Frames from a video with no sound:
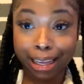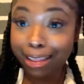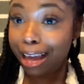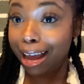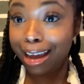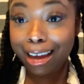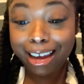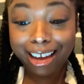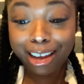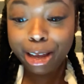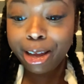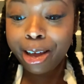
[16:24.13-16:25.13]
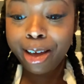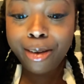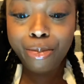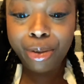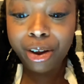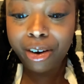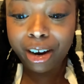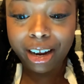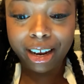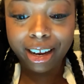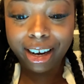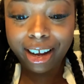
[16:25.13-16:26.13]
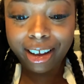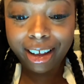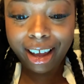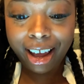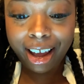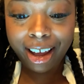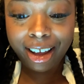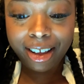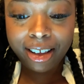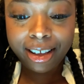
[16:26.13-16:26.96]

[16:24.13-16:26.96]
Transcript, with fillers: Like, period. Okay.